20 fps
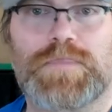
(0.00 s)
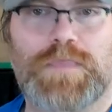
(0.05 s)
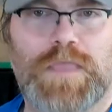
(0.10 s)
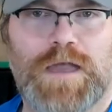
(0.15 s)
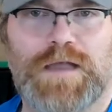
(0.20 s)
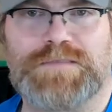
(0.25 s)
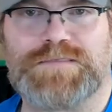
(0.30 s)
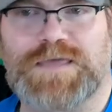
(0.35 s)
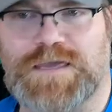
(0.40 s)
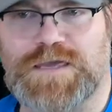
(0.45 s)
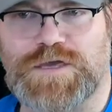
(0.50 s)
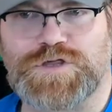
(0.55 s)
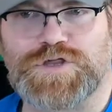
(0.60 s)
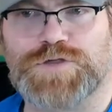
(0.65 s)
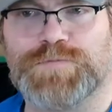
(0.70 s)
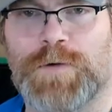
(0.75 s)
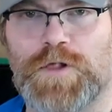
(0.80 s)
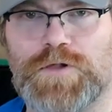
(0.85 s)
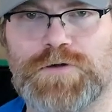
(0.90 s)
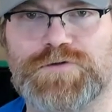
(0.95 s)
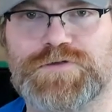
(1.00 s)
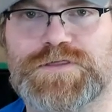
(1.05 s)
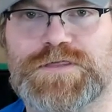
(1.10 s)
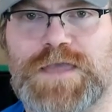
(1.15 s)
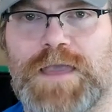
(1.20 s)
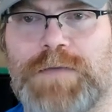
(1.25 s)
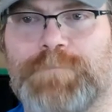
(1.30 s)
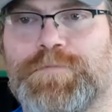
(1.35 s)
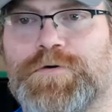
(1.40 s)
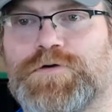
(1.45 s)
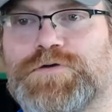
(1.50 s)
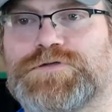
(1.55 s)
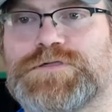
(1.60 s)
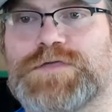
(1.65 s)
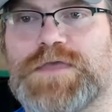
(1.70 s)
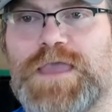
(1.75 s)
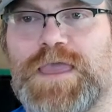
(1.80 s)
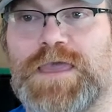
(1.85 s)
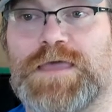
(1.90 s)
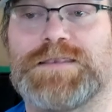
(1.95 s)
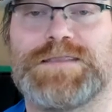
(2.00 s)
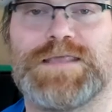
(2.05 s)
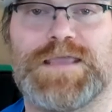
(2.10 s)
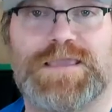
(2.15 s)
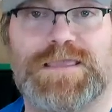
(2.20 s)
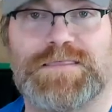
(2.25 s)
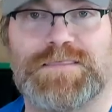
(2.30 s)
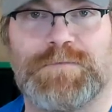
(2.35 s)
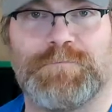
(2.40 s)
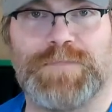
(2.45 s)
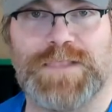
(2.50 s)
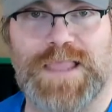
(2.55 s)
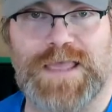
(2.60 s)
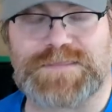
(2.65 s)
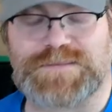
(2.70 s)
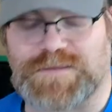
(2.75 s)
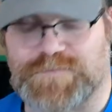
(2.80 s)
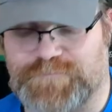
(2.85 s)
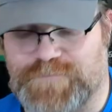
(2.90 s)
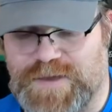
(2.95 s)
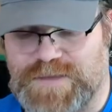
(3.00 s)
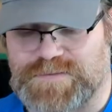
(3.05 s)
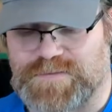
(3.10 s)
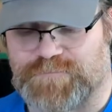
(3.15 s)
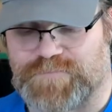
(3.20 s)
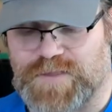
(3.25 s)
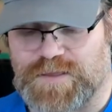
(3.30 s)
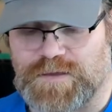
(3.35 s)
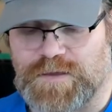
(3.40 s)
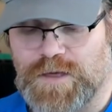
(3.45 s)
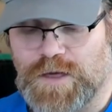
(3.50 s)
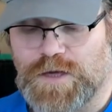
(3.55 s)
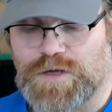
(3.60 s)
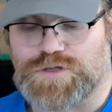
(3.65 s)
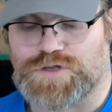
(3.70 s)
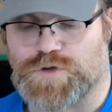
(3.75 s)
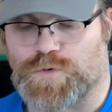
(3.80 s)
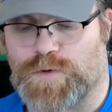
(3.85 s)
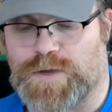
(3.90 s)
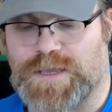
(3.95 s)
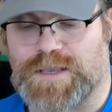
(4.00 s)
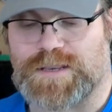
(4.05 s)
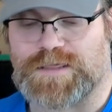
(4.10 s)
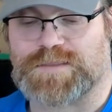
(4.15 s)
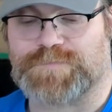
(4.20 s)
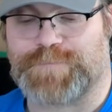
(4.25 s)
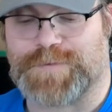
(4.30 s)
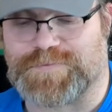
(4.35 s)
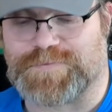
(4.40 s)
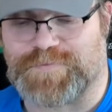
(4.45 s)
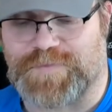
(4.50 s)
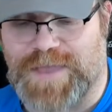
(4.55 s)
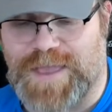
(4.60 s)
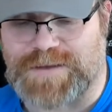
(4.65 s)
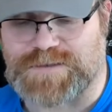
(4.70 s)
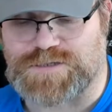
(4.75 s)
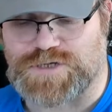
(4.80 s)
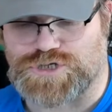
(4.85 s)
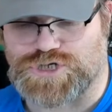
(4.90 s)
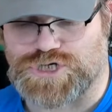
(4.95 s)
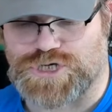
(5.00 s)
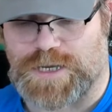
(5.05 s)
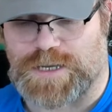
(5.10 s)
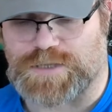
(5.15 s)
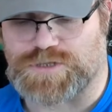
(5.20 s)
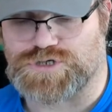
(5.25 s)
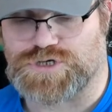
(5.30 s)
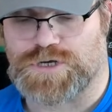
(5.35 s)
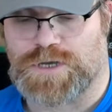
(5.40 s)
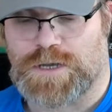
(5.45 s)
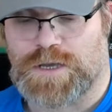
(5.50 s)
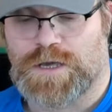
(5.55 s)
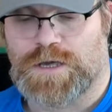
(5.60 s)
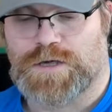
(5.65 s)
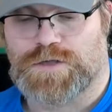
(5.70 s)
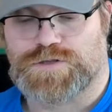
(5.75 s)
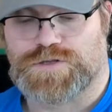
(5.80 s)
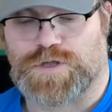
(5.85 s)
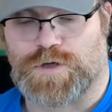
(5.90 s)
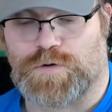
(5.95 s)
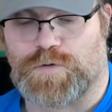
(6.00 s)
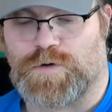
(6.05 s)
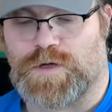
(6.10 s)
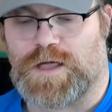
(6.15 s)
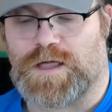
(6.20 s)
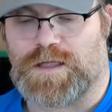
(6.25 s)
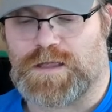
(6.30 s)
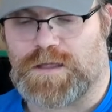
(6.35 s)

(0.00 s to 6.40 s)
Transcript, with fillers: uh, taking smaller samples and taking them less invasively. So we can expect that to change. So